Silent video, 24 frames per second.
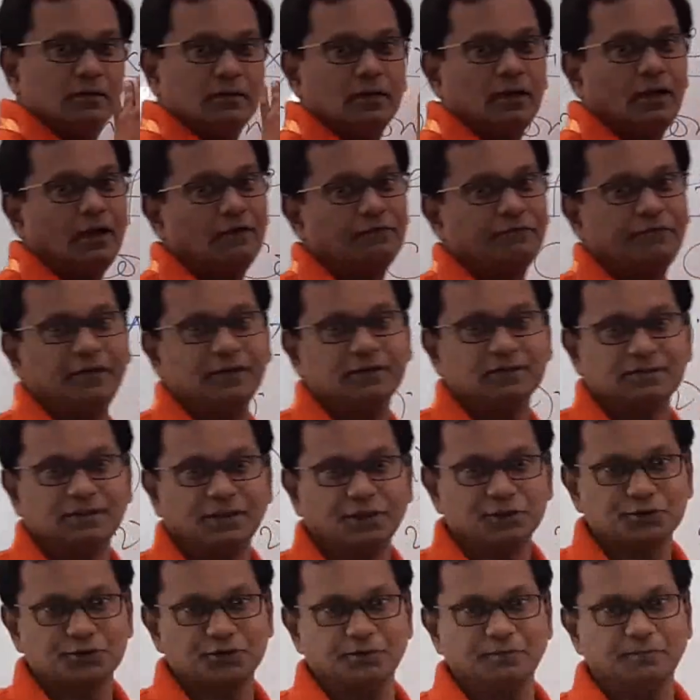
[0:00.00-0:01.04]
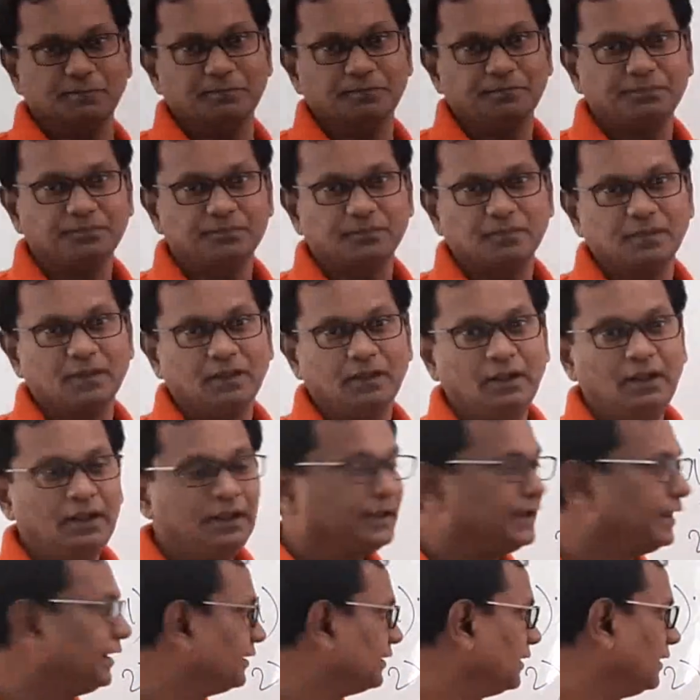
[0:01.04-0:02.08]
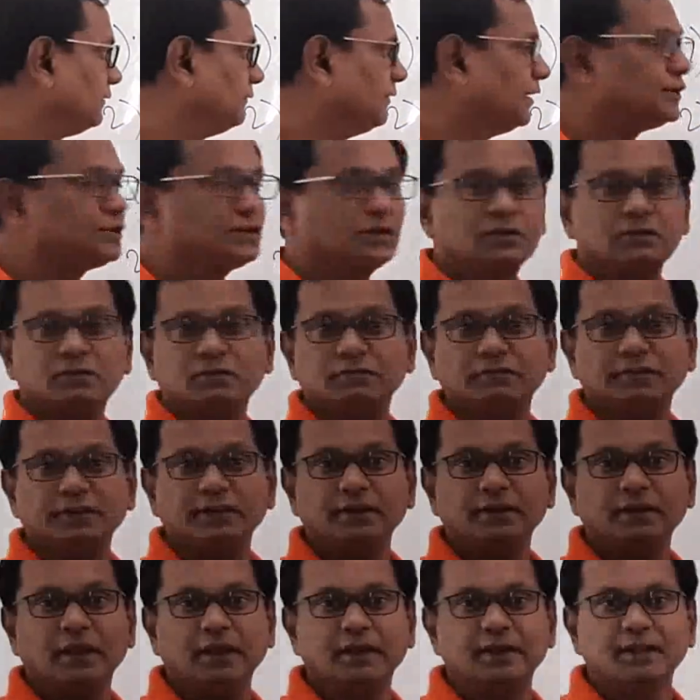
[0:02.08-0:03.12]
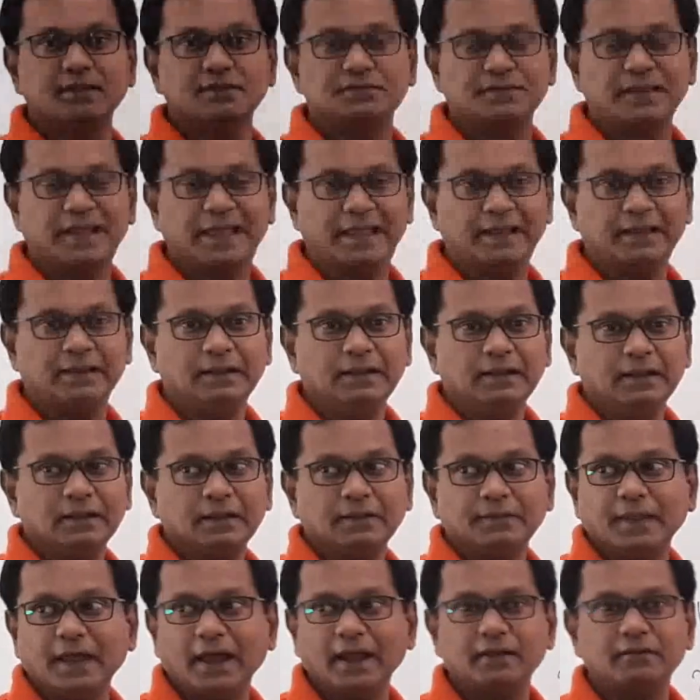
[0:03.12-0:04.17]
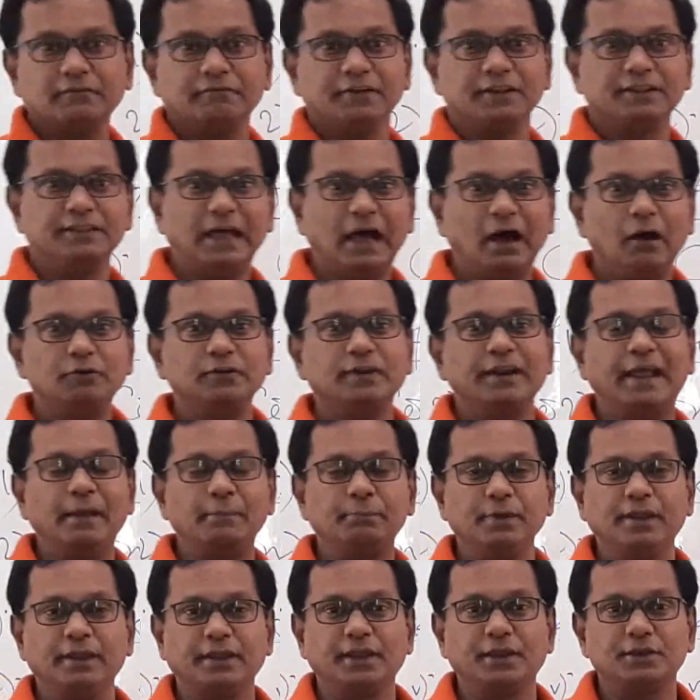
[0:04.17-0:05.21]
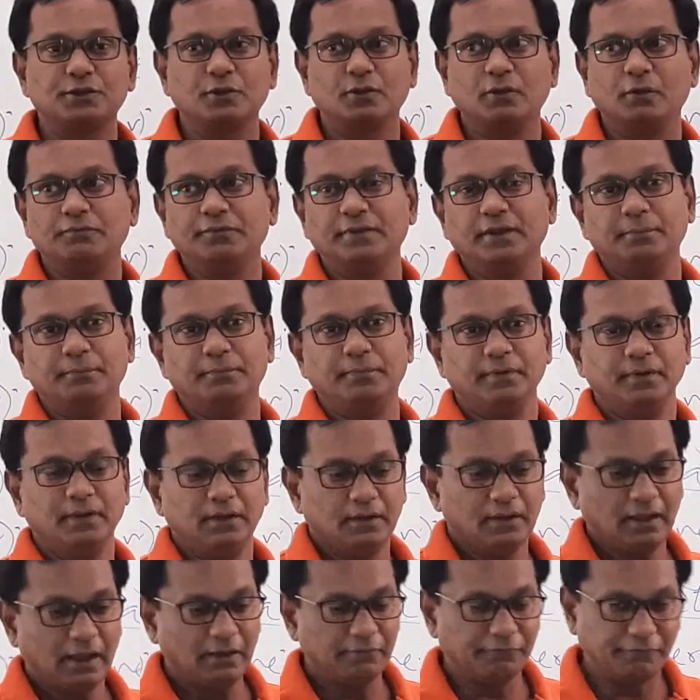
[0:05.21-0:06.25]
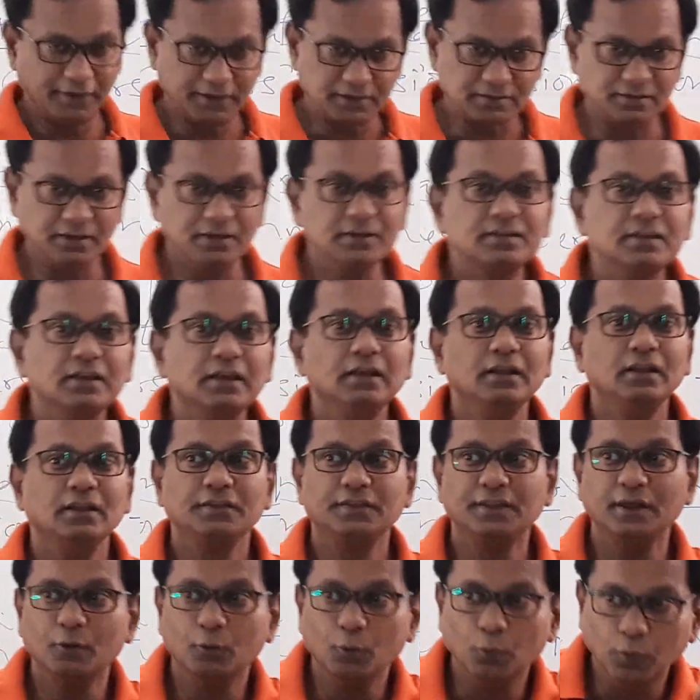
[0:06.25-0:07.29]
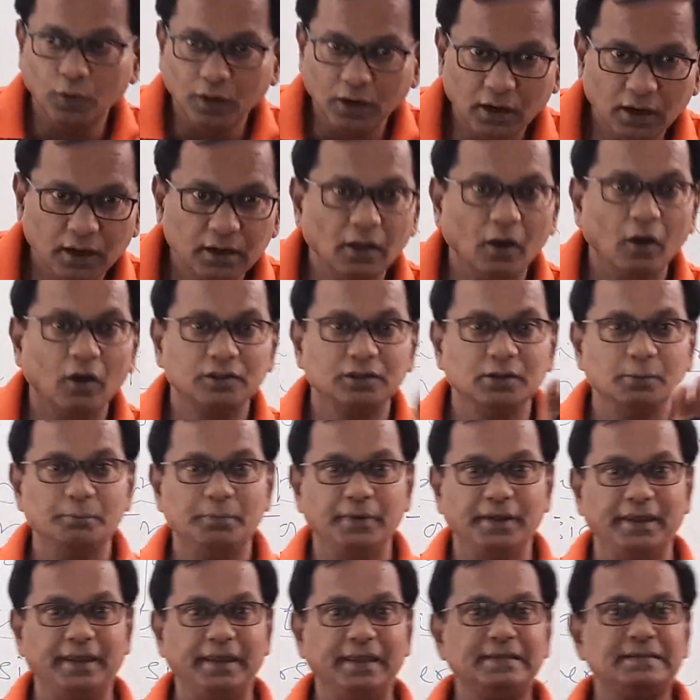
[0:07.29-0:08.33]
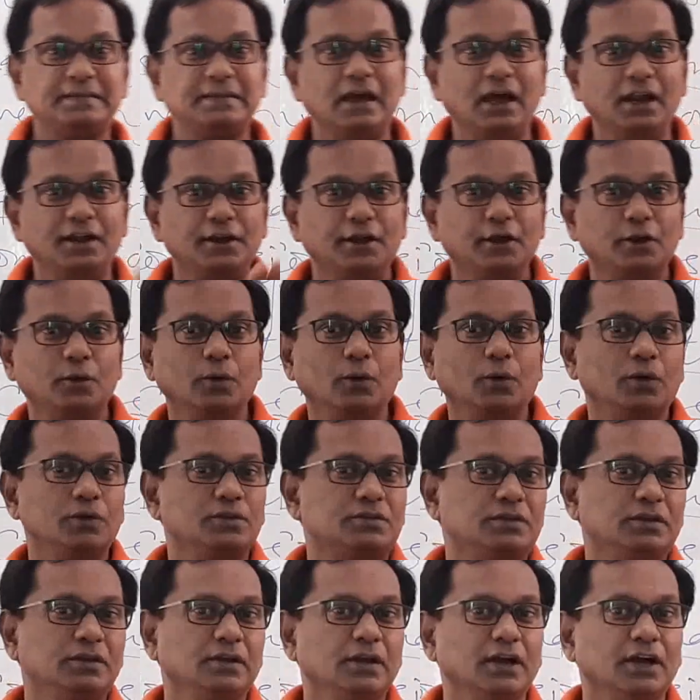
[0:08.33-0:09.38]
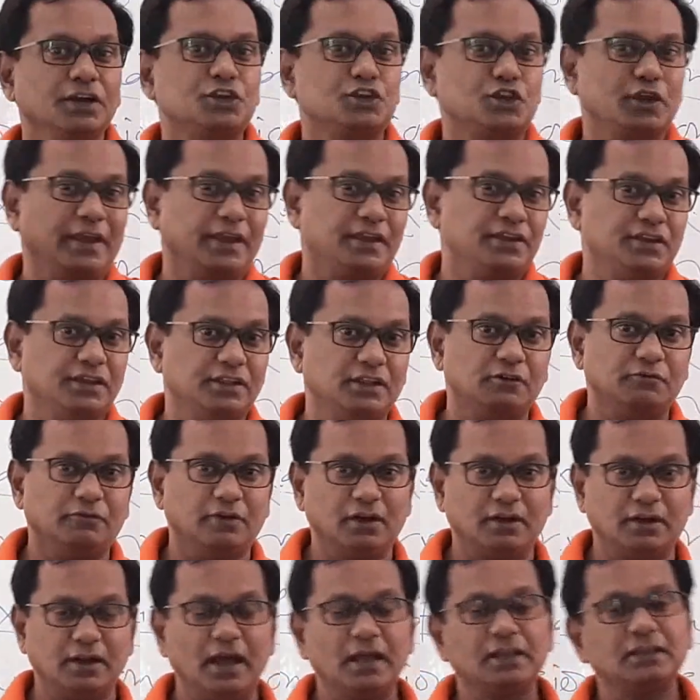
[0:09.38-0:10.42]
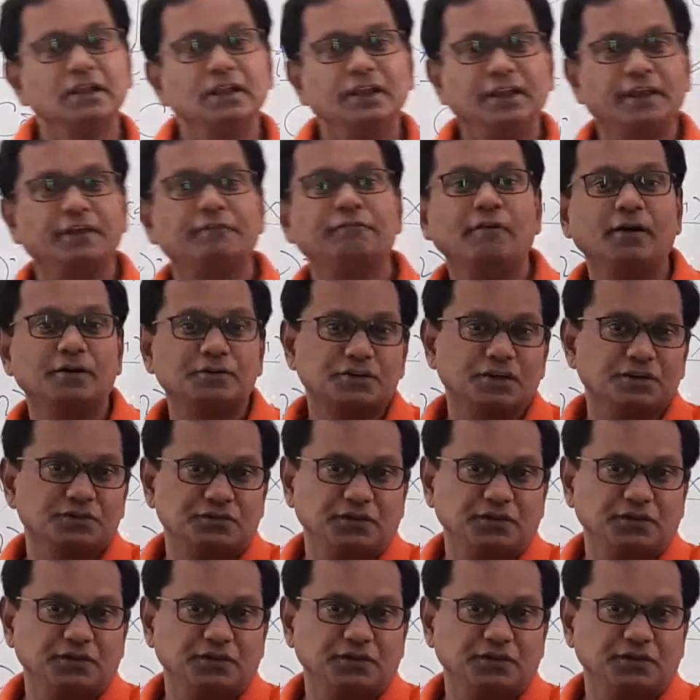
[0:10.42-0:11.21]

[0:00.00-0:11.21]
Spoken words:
affixation. In conversion, we understand that without an application of the affixes, the word or the base undergoes a change in the word class. It functions